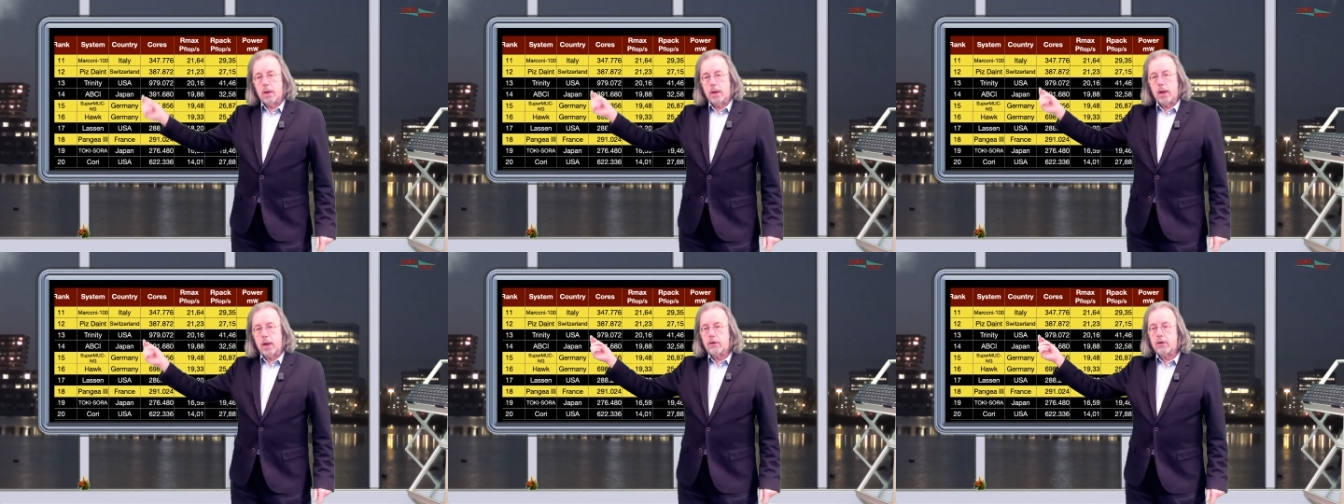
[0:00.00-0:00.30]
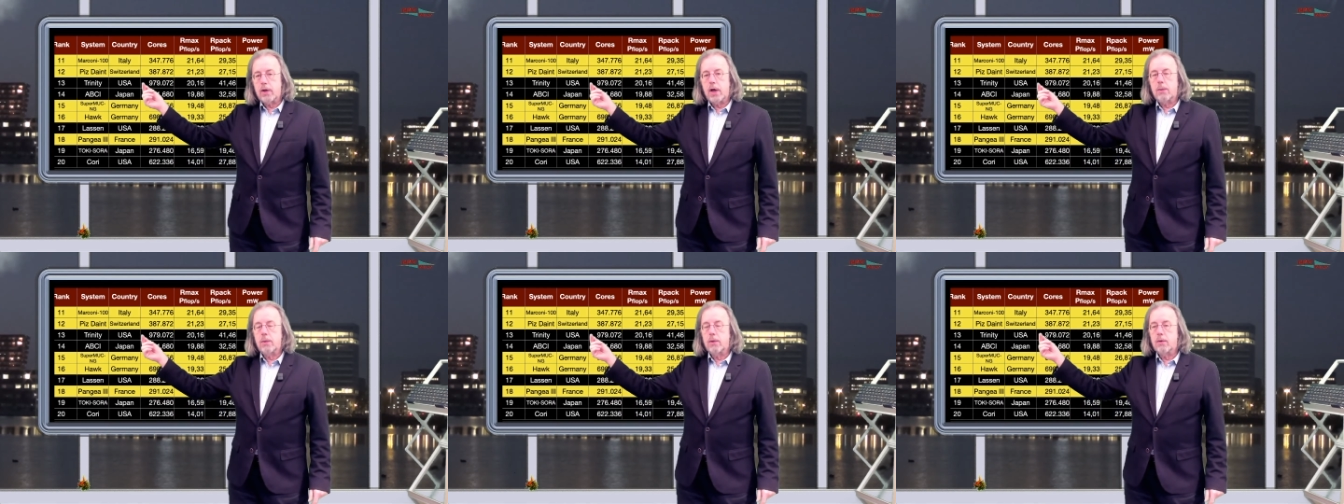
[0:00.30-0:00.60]

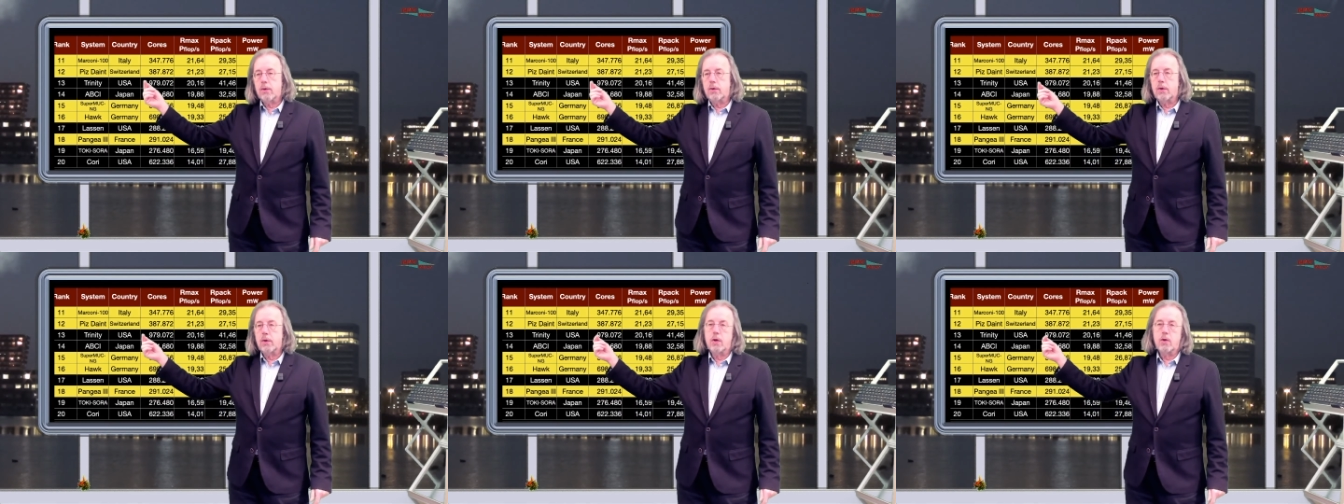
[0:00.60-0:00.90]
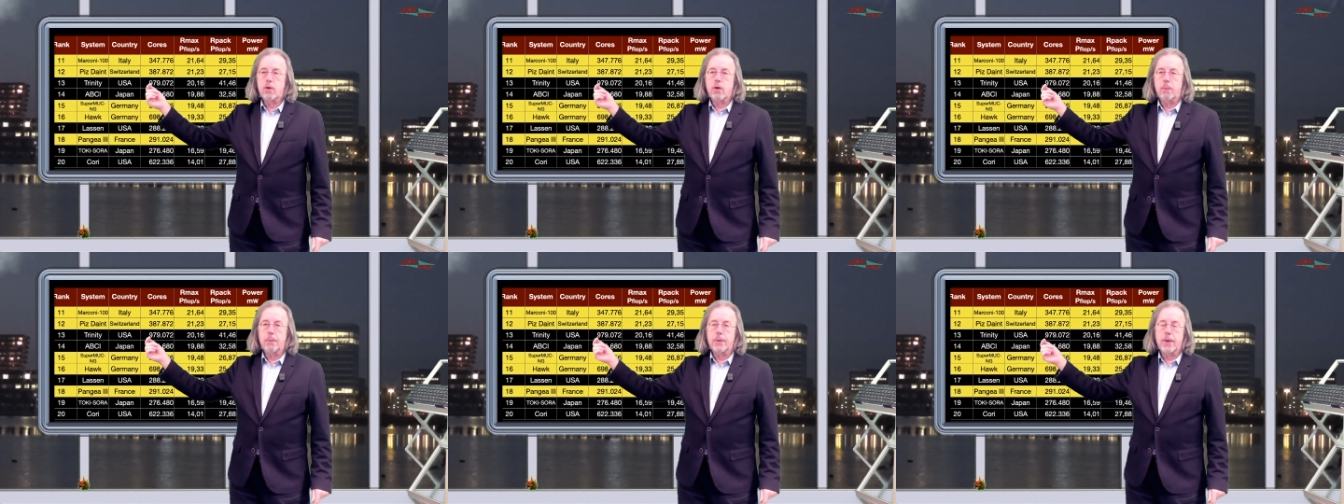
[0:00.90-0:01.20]
Last time it was in
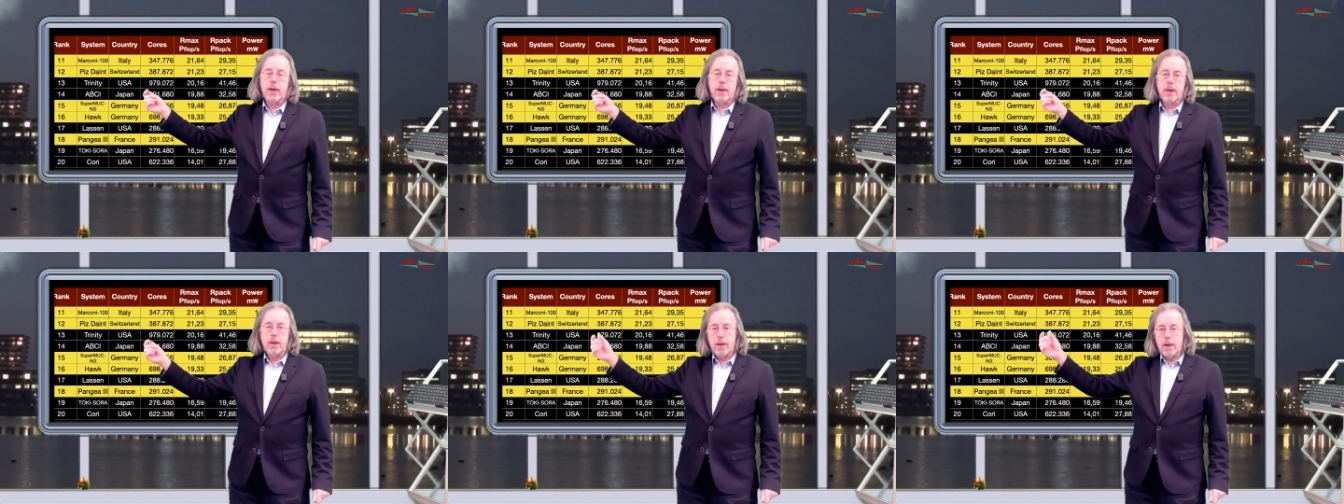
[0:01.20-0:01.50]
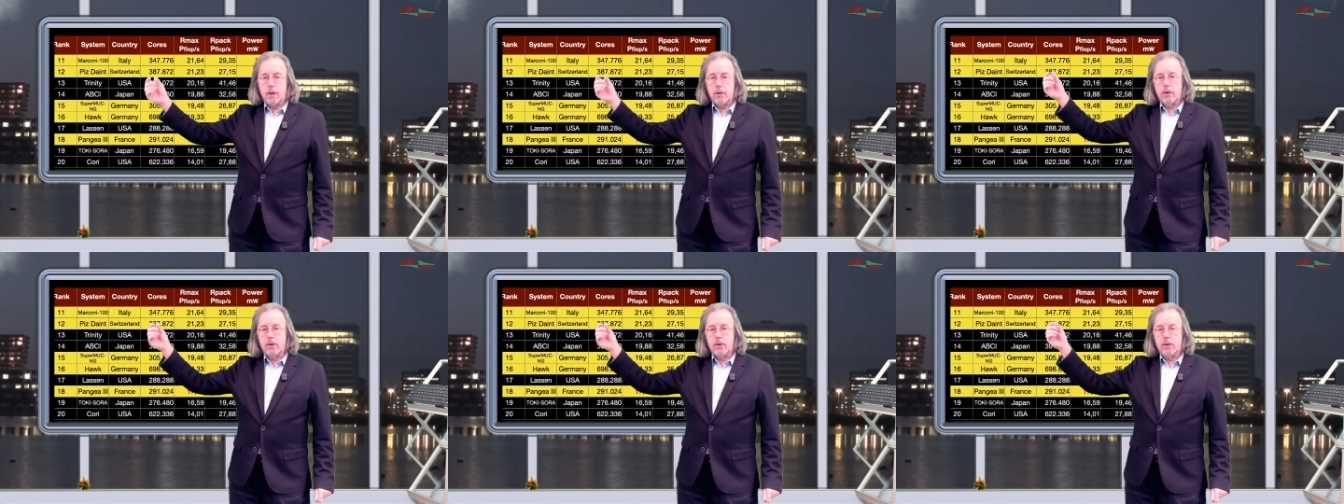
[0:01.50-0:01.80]
the top ten.
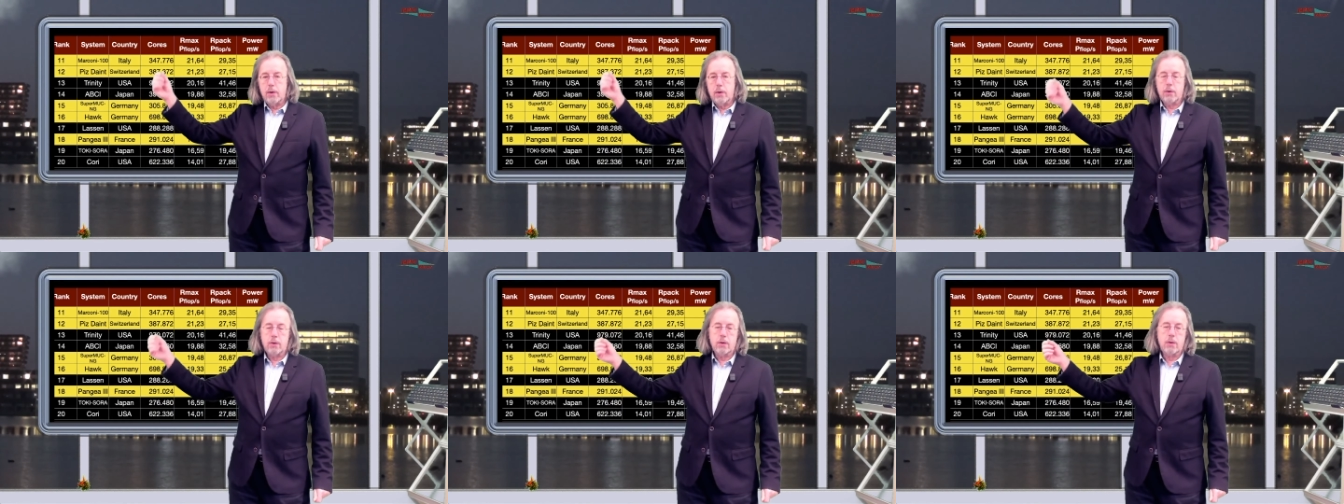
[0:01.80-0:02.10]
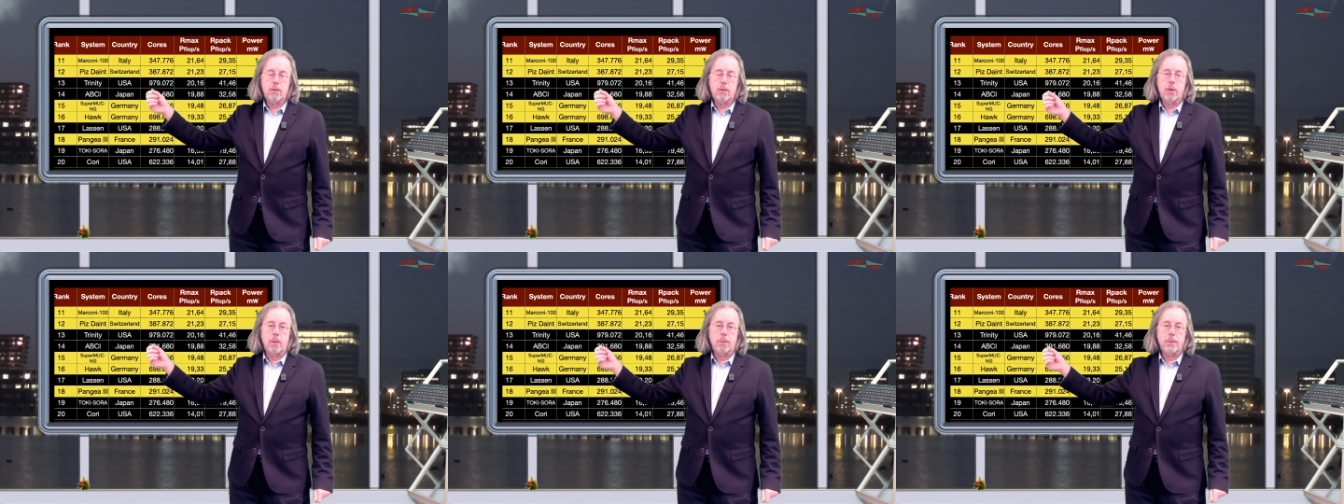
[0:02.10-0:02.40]
Now it's just
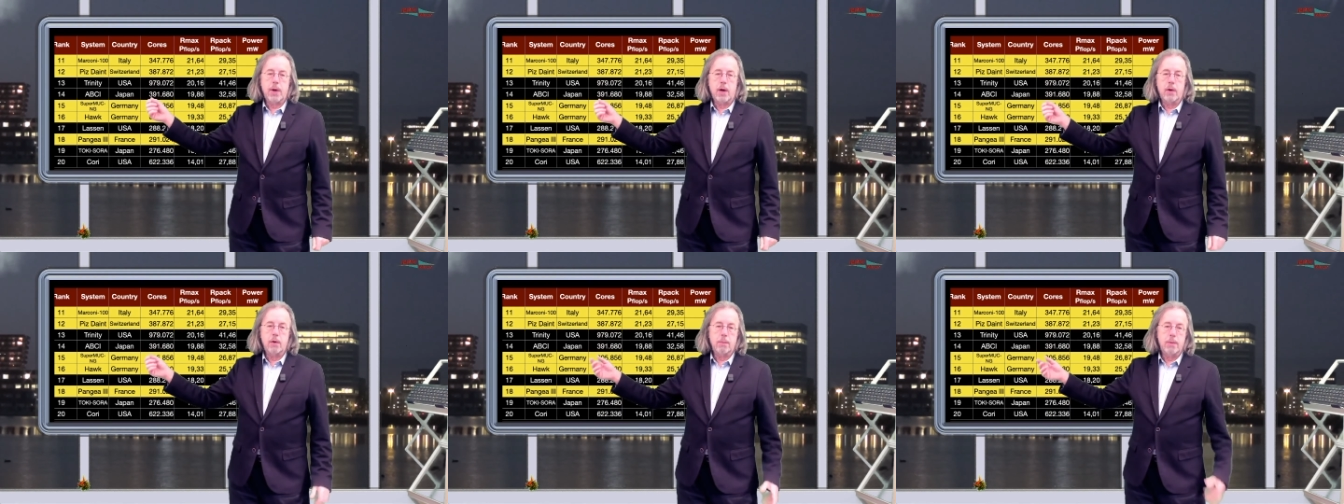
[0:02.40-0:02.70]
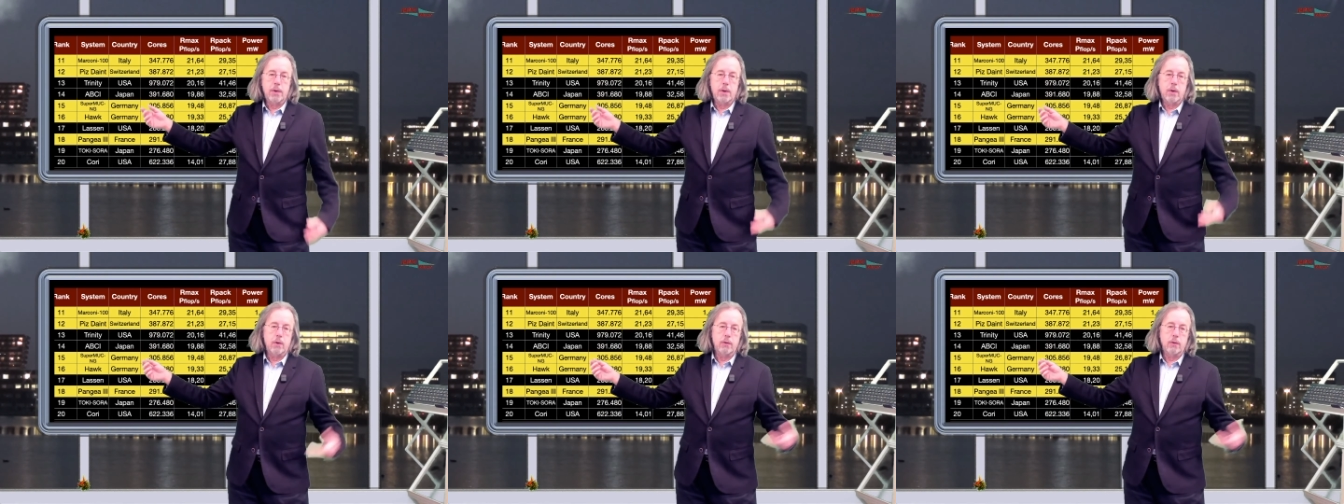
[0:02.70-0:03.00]
dropped
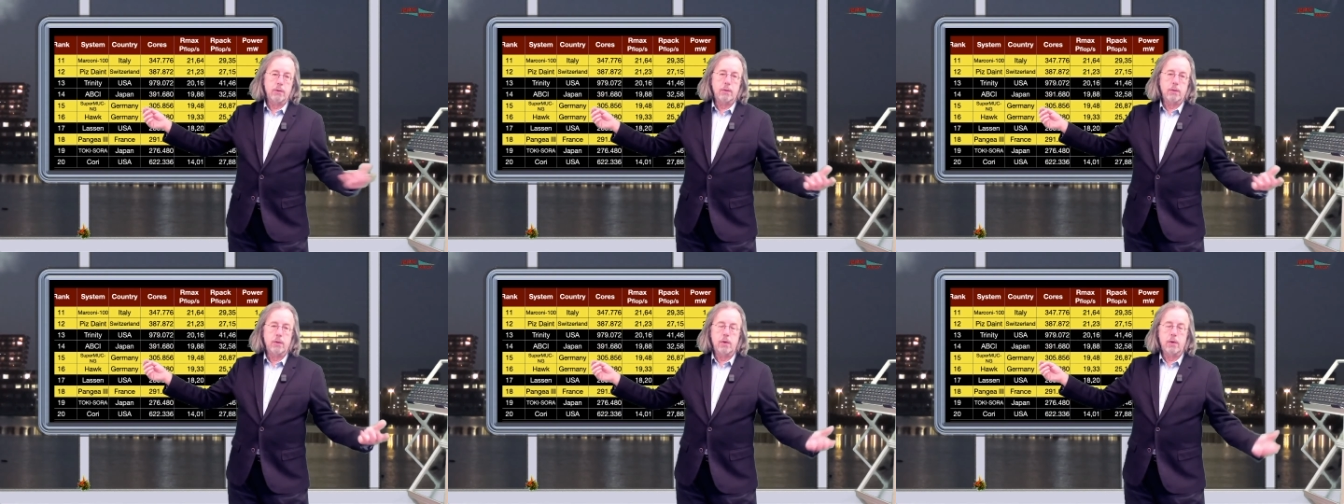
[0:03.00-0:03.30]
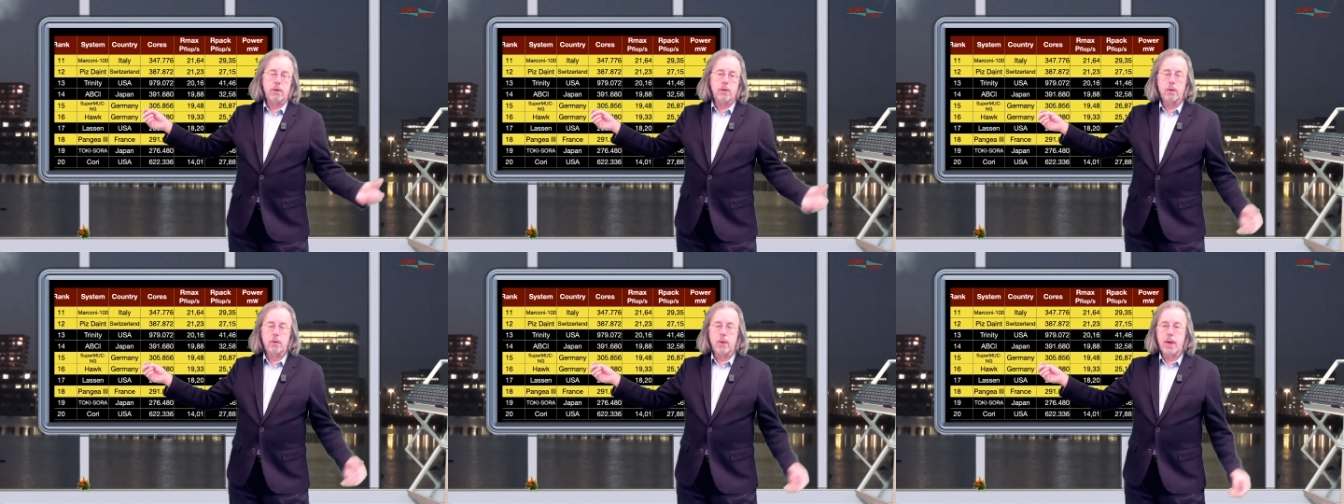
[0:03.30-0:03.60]
out because of
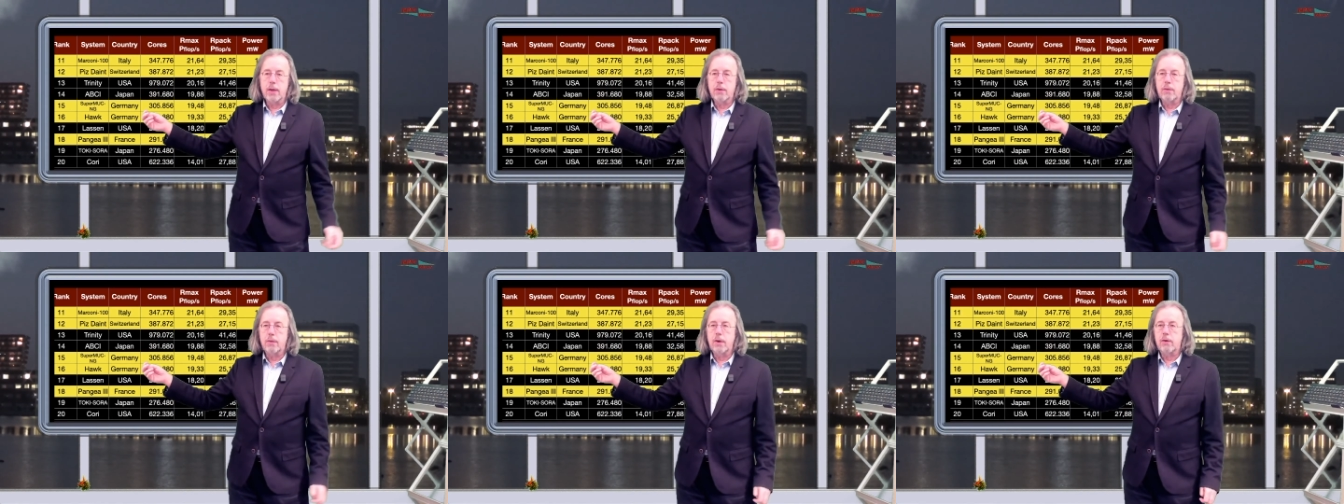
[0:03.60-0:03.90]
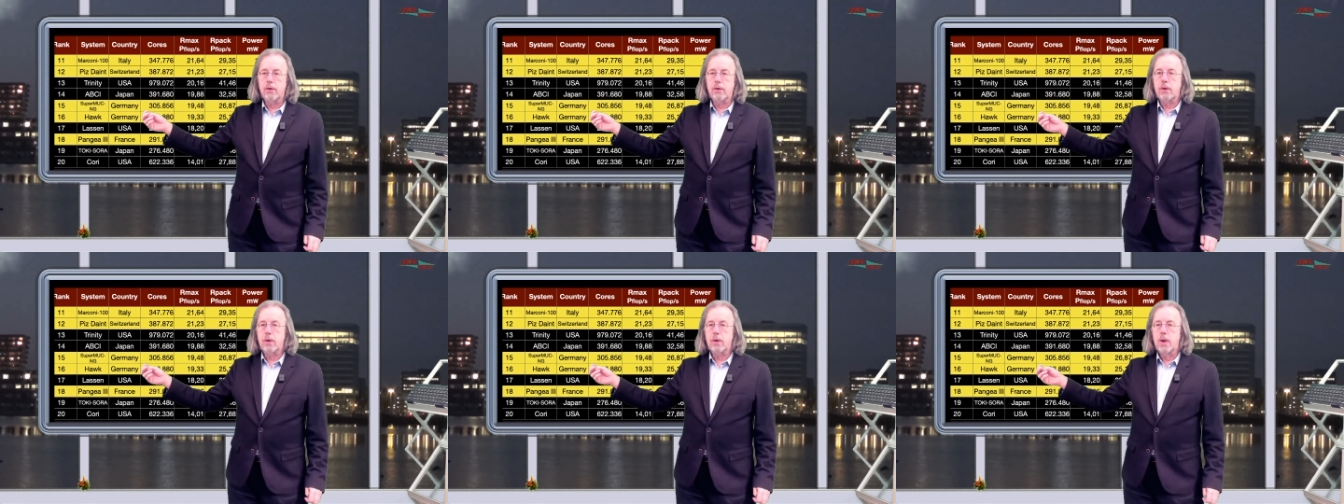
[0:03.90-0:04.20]
the new
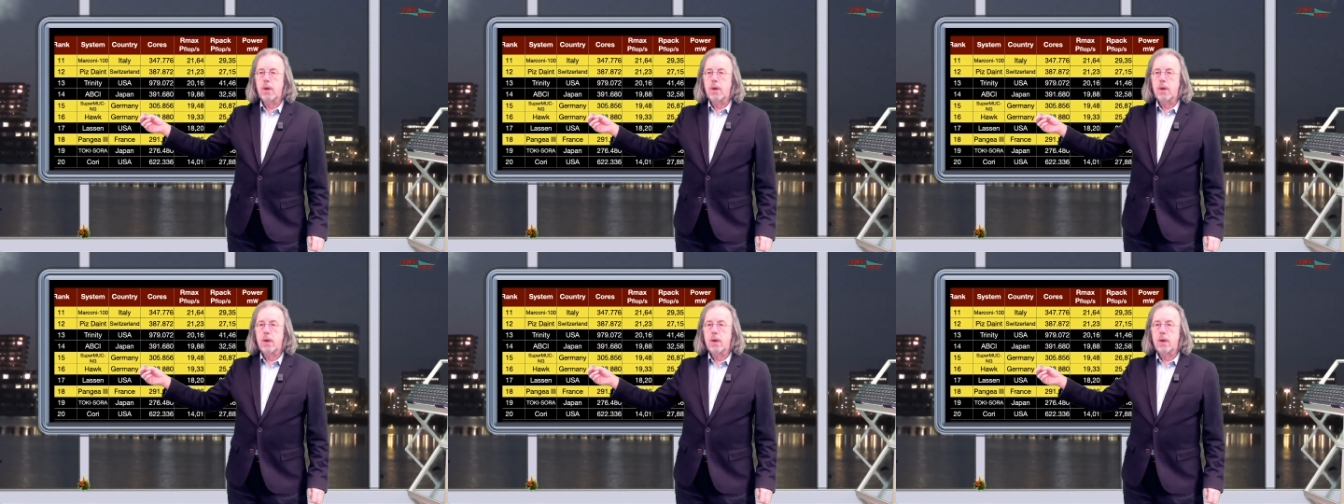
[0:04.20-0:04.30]
entries.